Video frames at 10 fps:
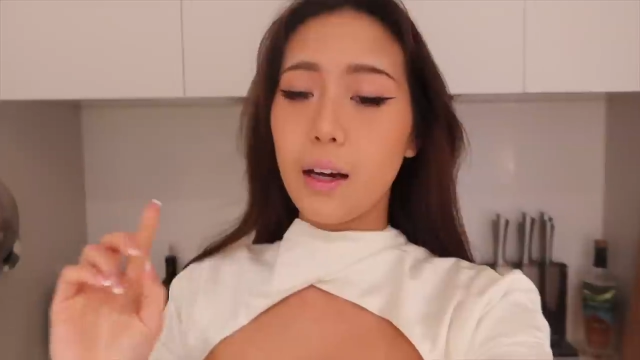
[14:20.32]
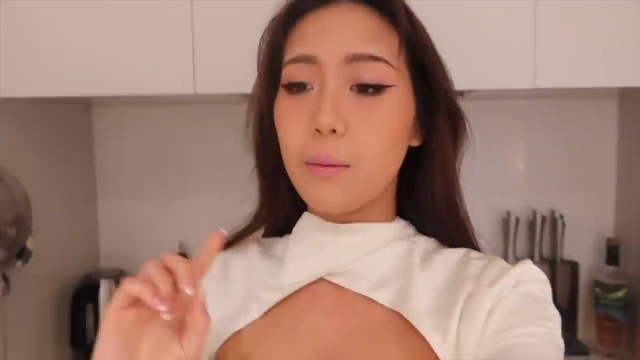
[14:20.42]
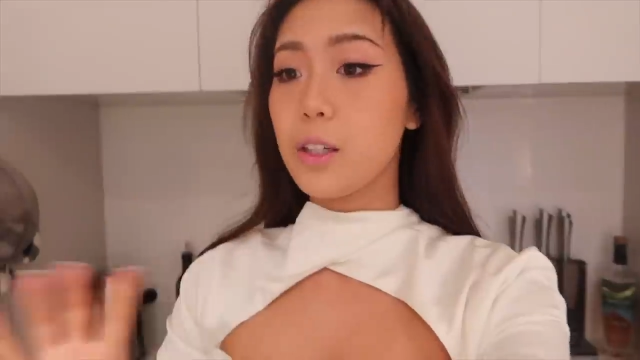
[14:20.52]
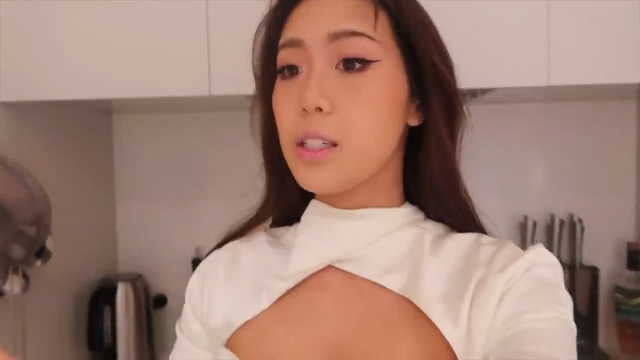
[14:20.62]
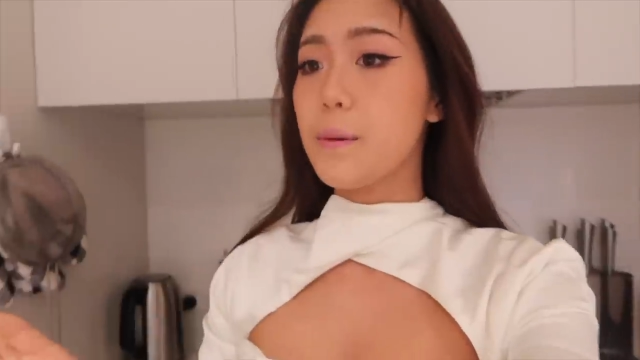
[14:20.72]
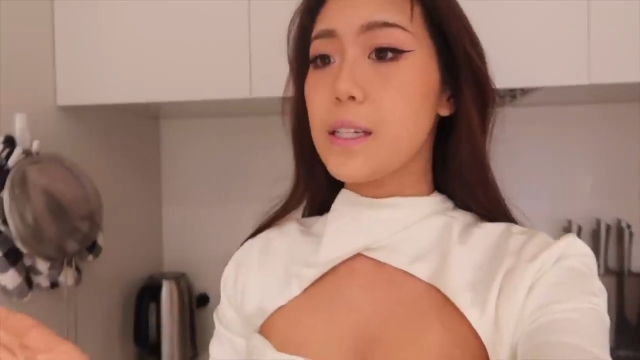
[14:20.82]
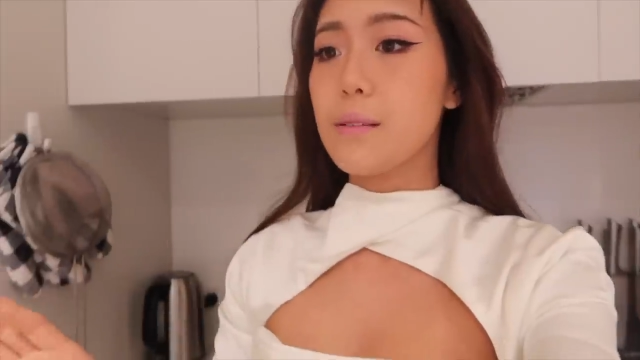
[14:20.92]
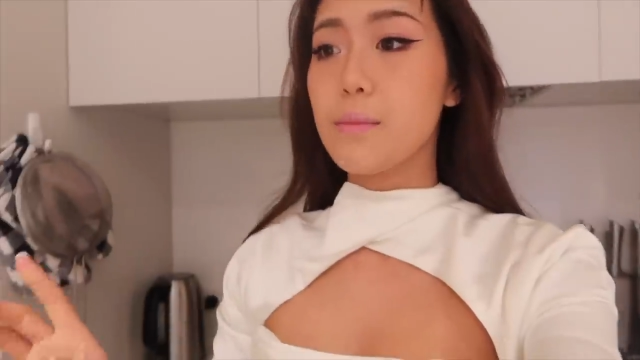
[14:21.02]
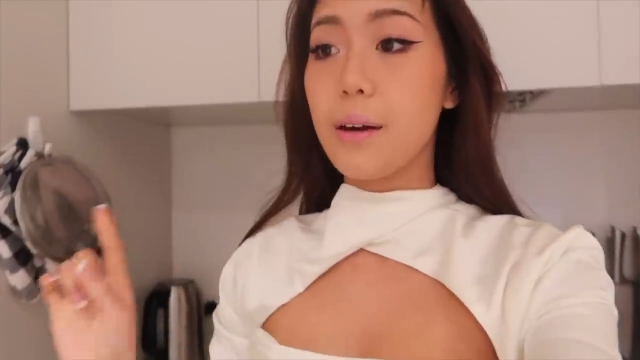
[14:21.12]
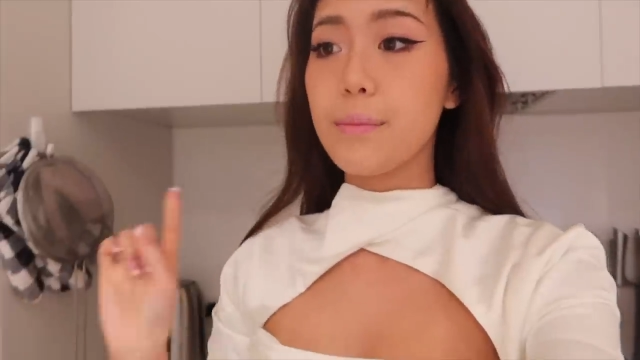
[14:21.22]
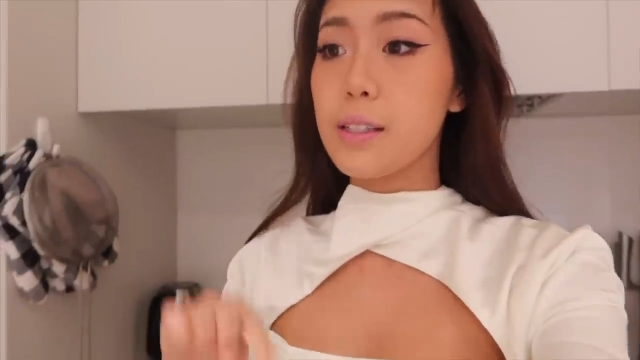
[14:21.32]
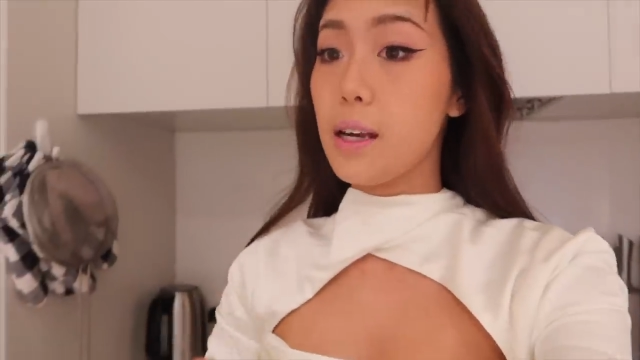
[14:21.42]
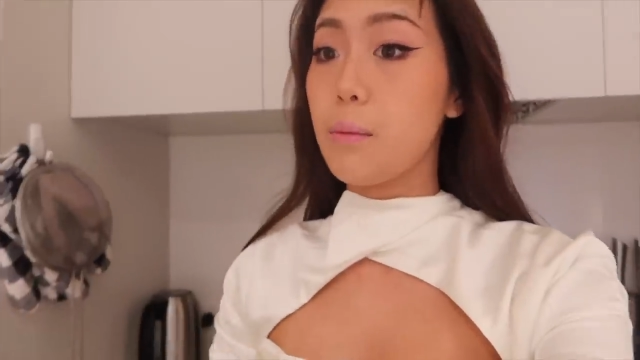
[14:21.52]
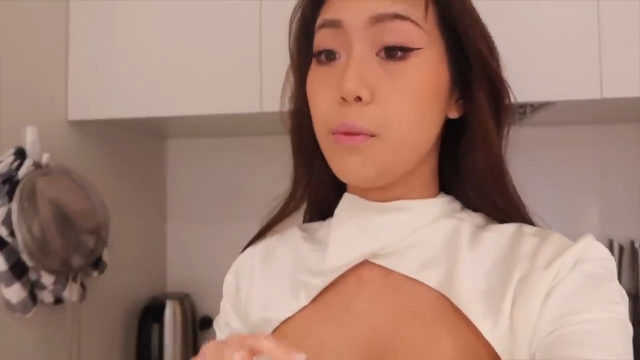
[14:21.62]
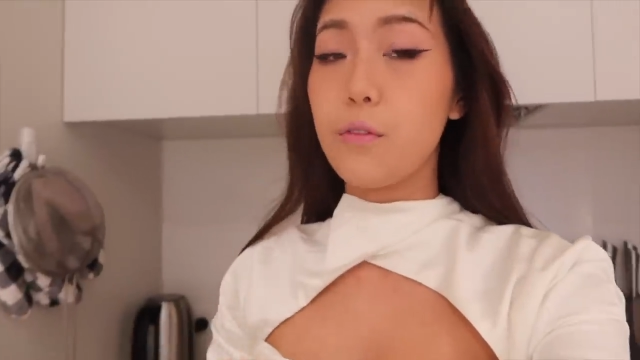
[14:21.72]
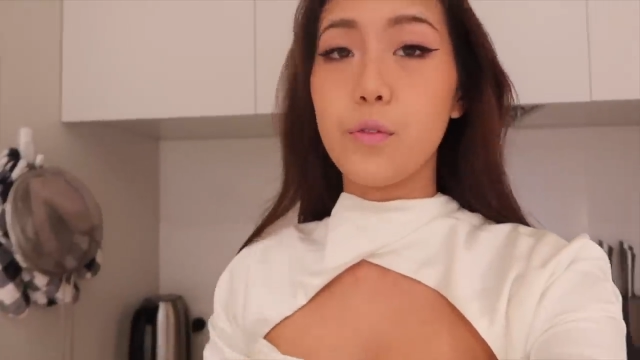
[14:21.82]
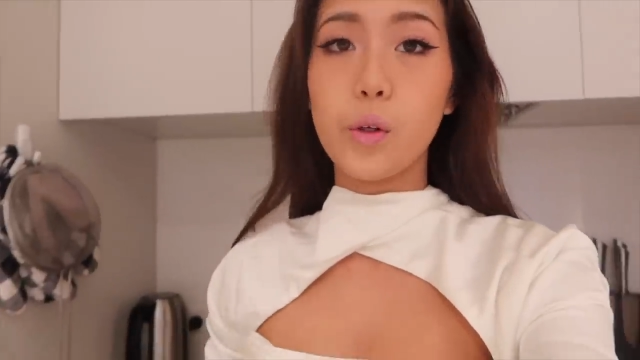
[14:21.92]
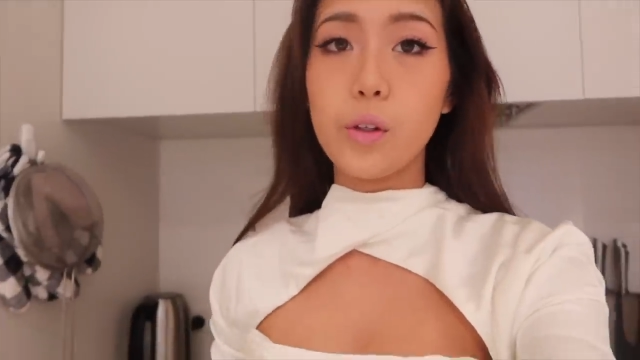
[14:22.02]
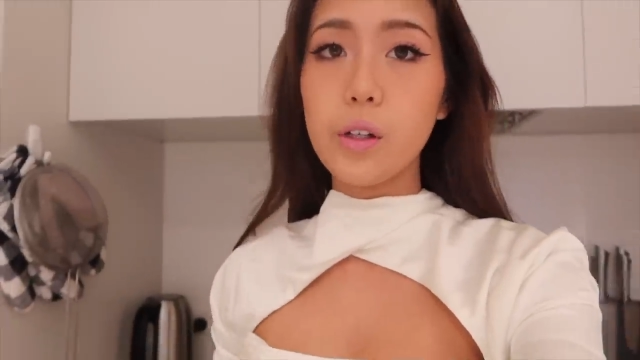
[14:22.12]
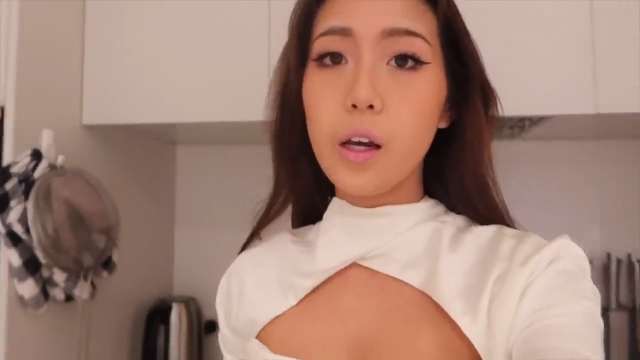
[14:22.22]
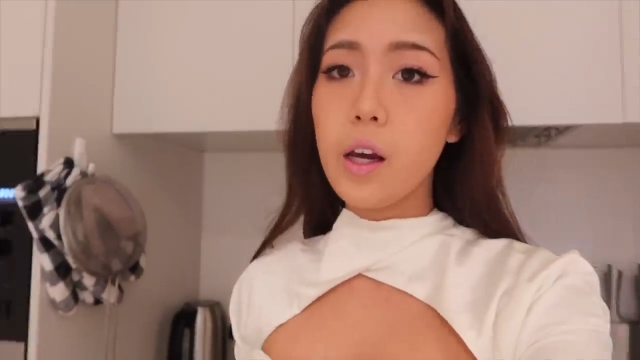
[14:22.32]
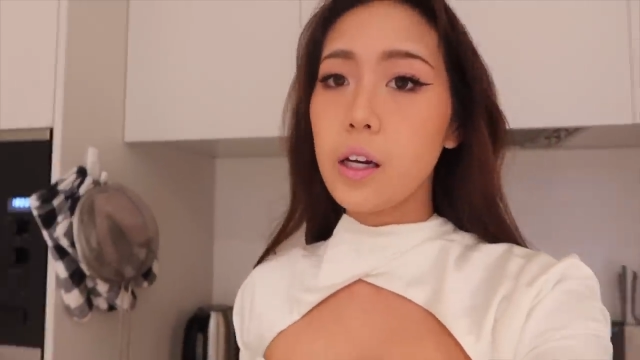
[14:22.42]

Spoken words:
I'm gonna spend some time to set up the food